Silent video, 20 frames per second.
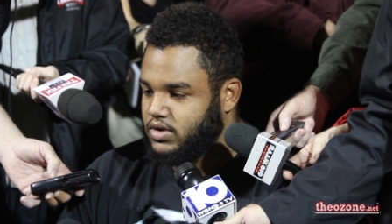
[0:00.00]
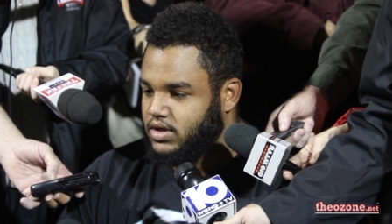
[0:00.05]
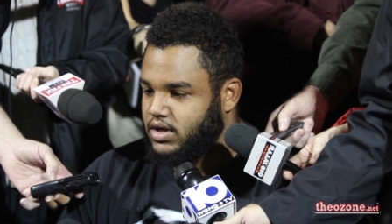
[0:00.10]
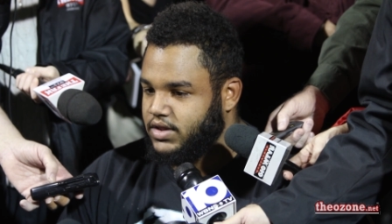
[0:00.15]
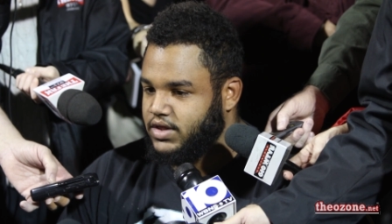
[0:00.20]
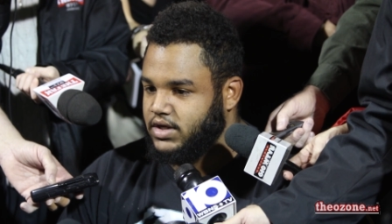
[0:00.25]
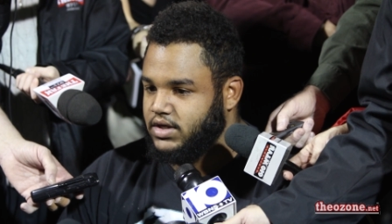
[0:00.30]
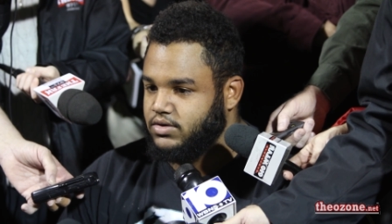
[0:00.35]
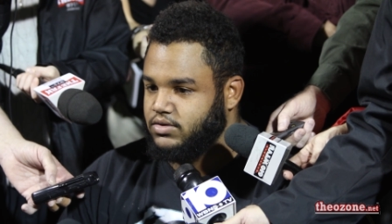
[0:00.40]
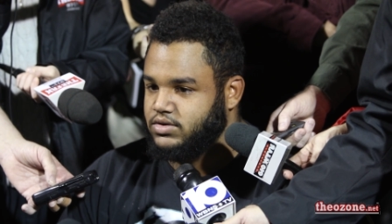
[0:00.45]
I
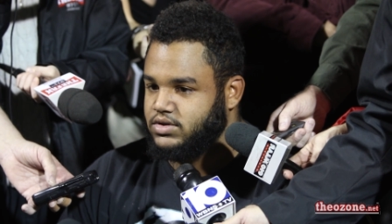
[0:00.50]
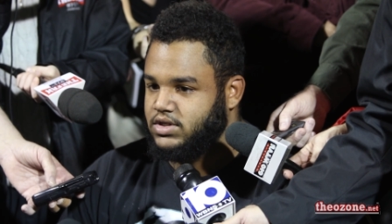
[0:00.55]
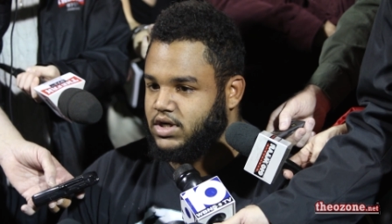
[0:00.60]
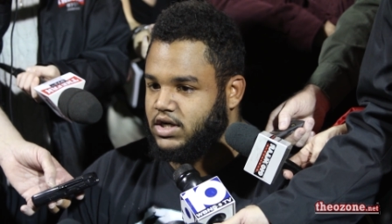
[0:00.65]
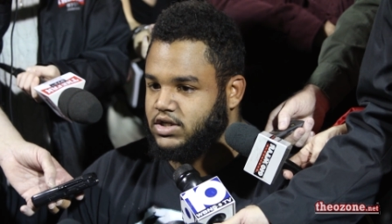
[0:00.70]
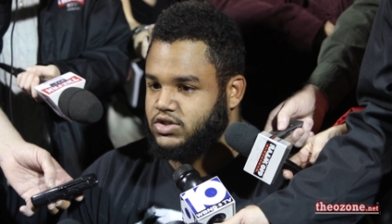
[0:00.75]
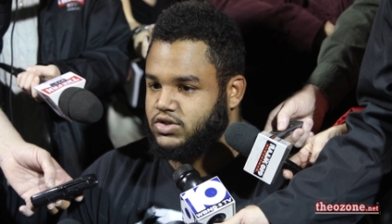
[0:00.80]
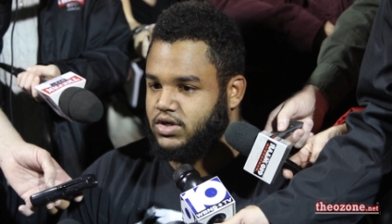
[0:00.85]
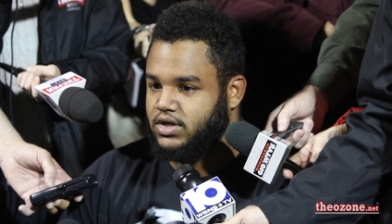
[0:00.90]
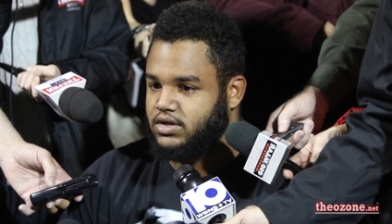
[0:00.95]
think it was
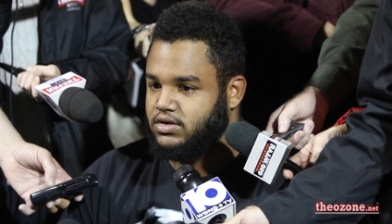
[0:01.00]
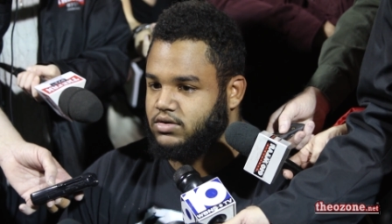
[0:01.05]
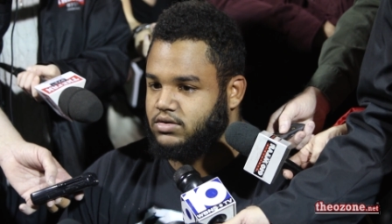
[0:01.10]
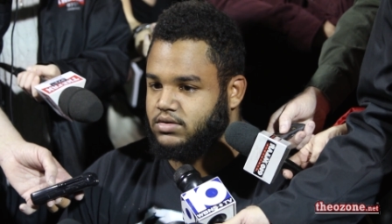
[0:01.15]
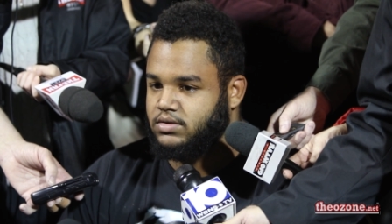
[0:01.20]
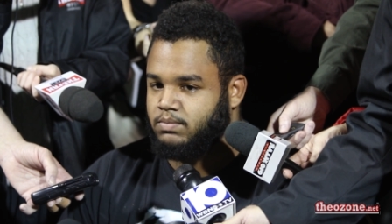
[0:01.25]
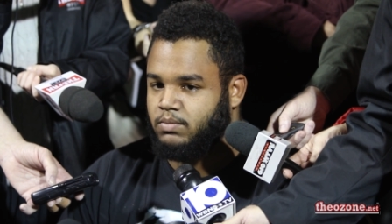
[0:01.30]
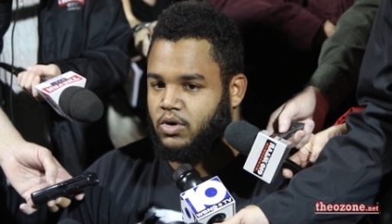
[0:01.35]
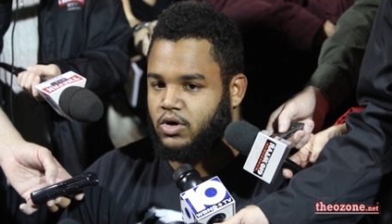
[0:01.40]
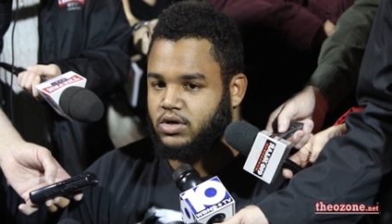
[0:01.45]
Dontre
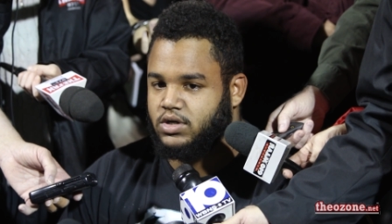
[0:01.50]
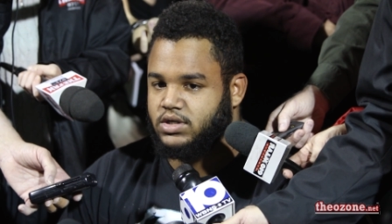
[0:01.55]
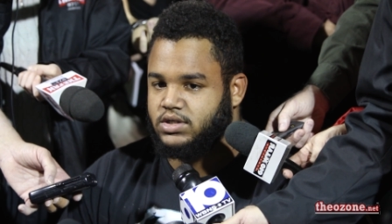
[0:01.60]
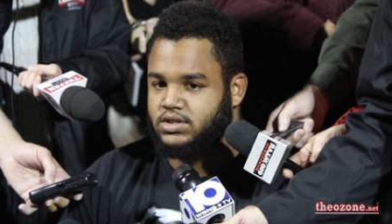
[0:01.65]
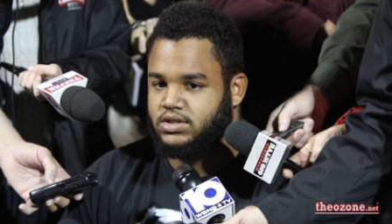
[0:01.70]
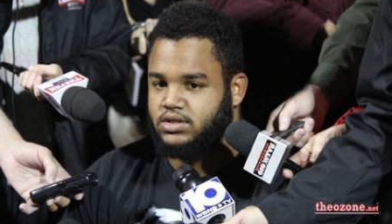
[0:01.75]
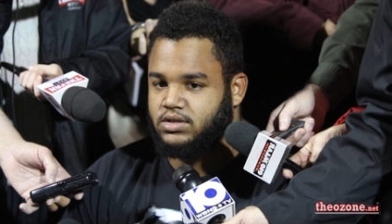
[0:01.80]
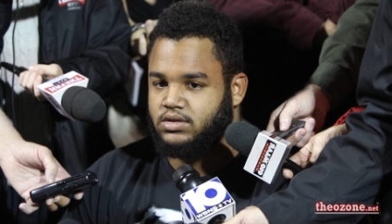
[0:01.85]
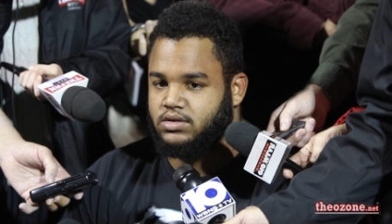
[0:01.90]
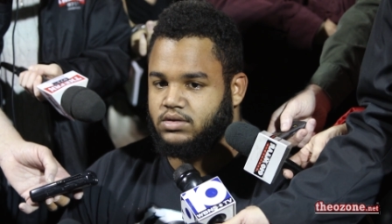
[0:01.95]
and
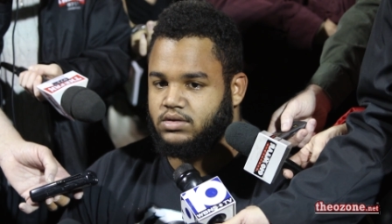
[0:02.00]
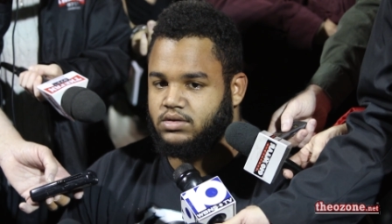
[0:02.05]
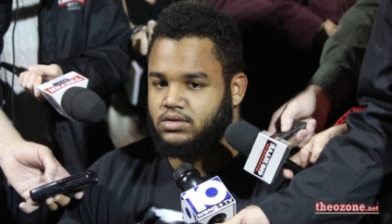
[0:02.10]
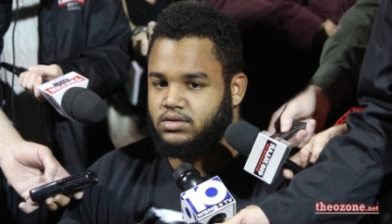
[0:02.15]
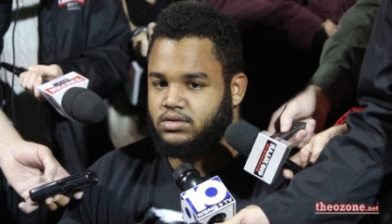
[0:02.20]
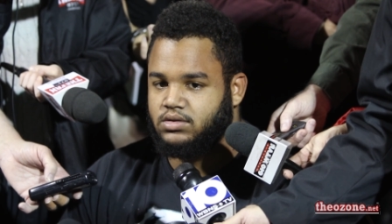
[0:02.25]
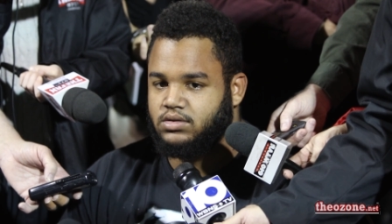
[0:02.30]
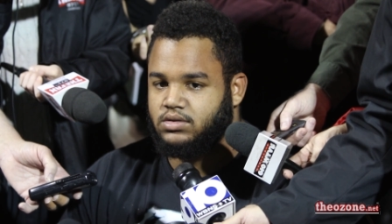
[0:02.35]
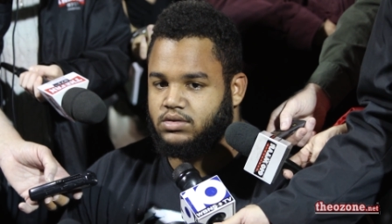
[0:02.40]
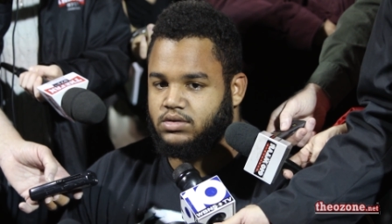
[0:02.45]
Marcus and
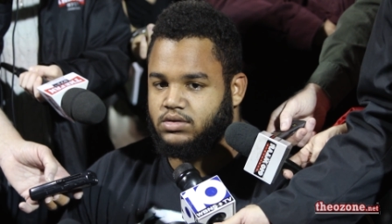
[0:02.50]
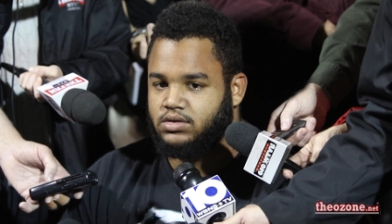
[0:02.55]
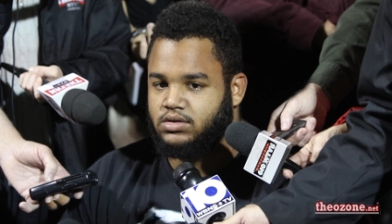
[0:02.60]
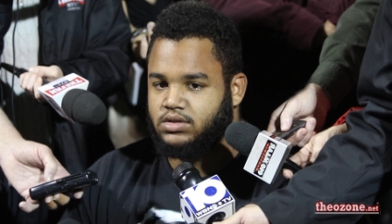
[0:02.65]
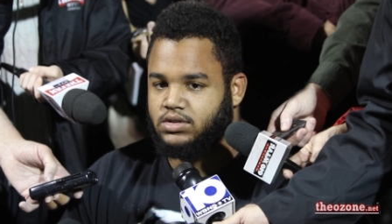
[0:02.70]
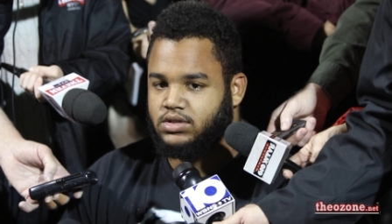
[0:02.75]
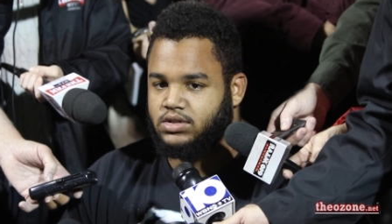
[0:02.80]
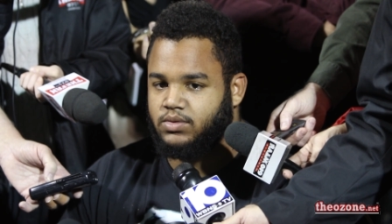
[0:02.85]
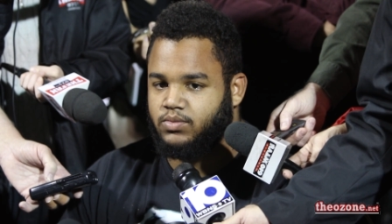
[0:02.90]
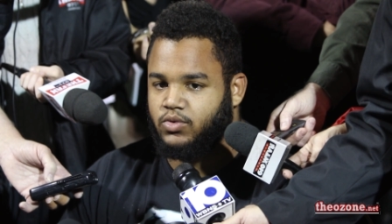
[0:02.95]

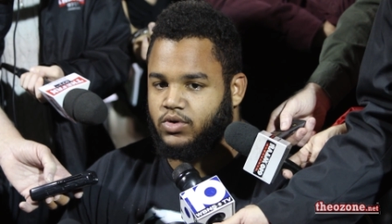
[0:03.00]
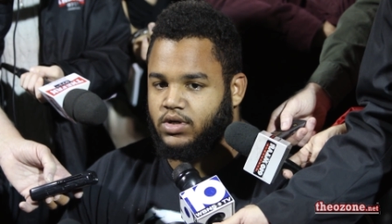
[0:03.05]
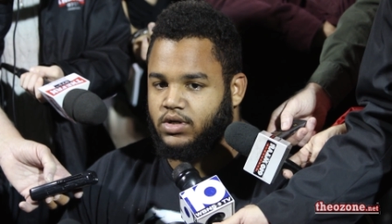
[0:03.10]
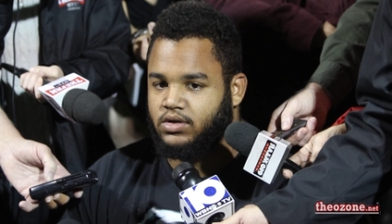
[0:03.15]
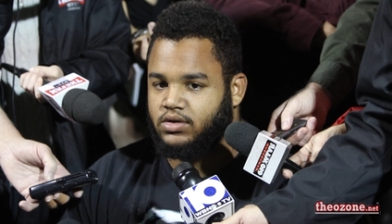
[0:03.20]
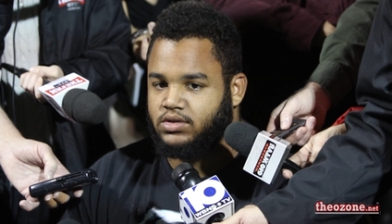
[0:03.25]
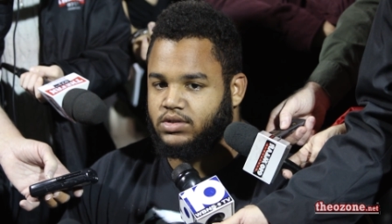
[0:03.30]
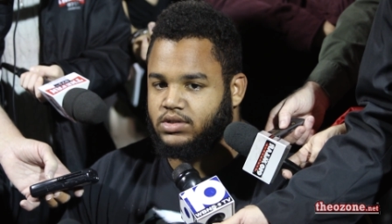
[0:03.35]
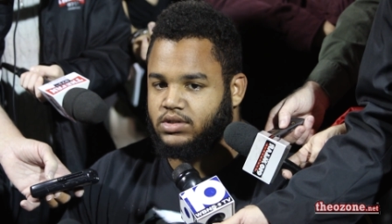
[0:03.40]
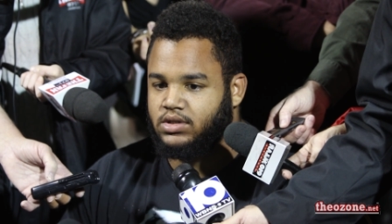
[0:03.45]
someone
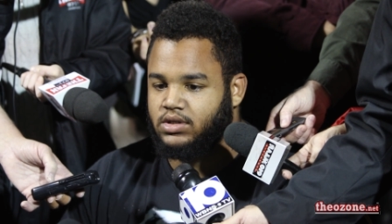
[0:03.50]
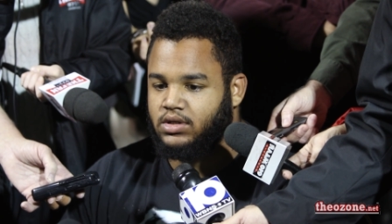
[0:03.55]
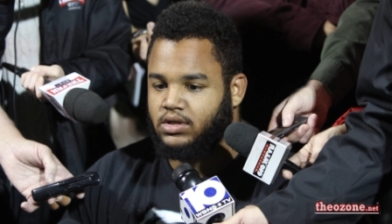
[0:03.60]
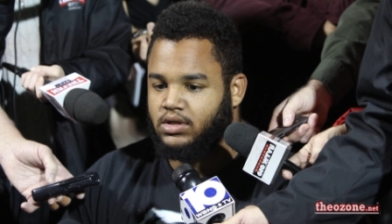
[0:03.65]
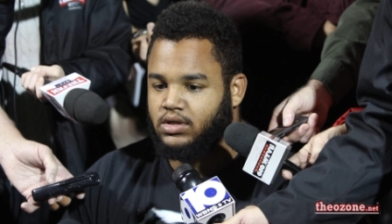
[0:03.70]
else